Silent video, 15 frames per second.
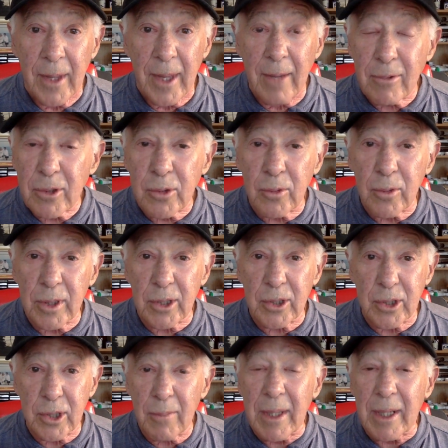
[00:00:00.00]
he was doing the
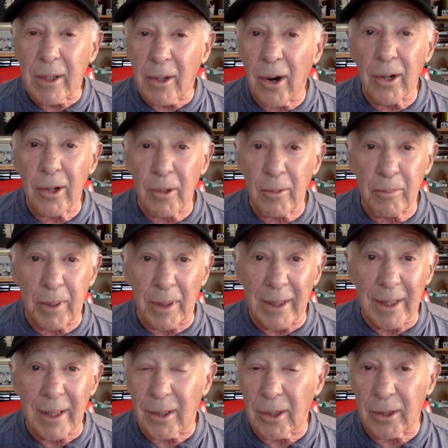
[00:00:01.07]
Jimmy Carter
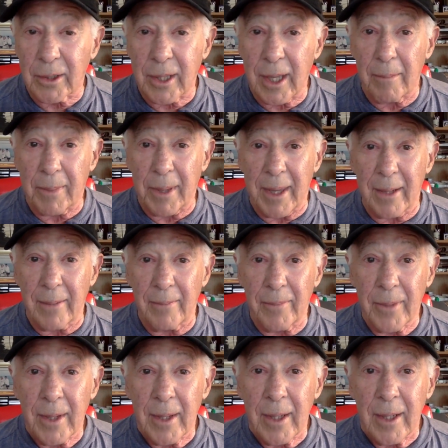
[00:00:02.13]
political campaign.
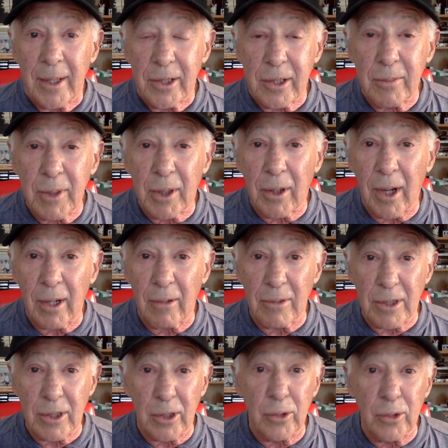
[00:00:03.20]
Jimmy Carter
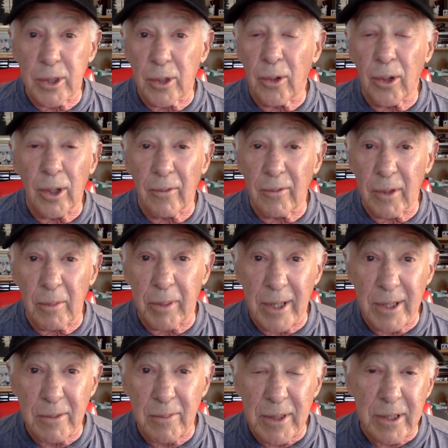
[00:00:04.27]
was losing all over the
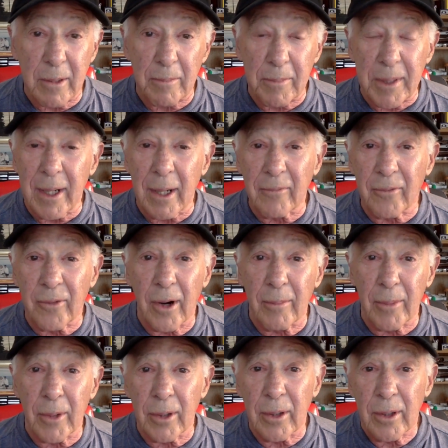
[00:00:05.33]
place. Mr. Peanut
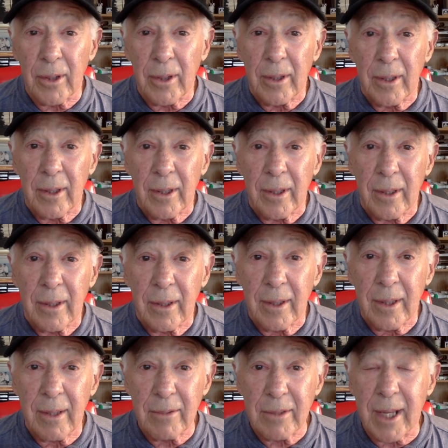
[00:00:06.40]
Farmer,
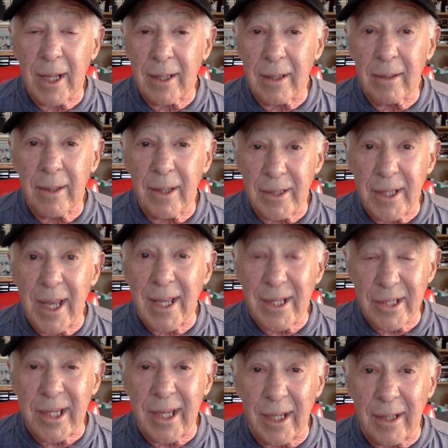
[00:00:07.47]
he was getting his ass
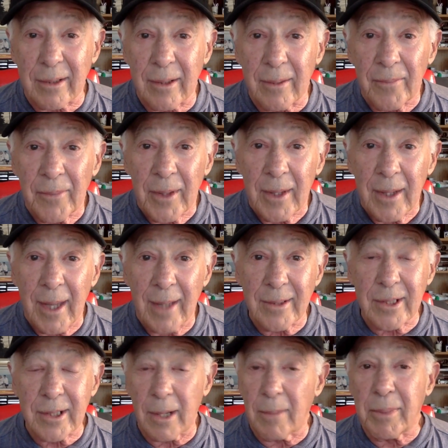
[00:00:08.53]
kicked. And
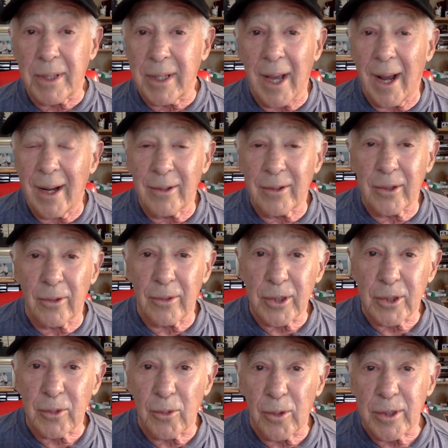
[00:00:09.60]
somebody hired Tony
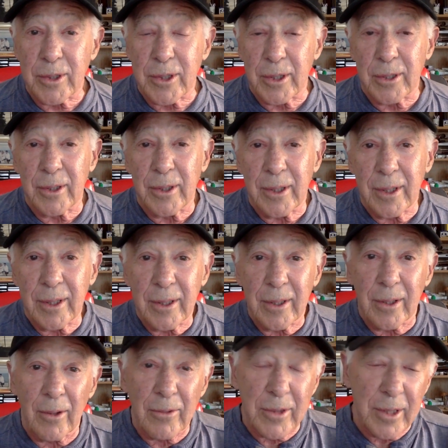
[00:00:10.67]
Schwartz and
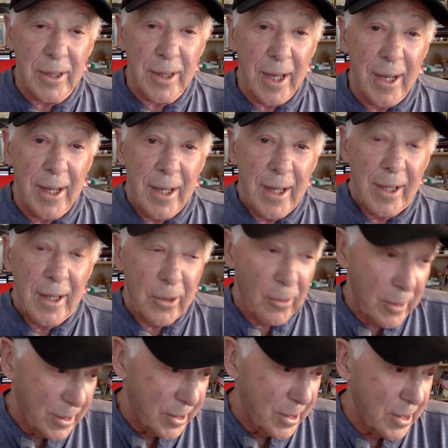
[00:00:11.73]
goes in there.
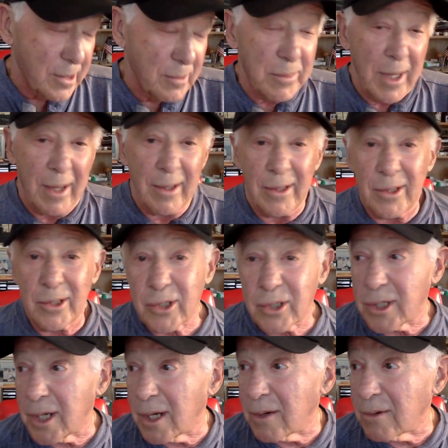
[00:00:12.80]
Tony sits him down in his
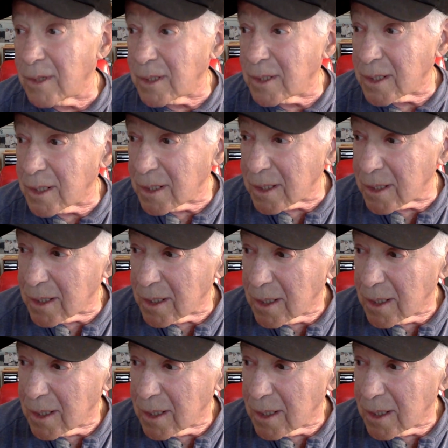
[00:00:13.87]
chair and he says,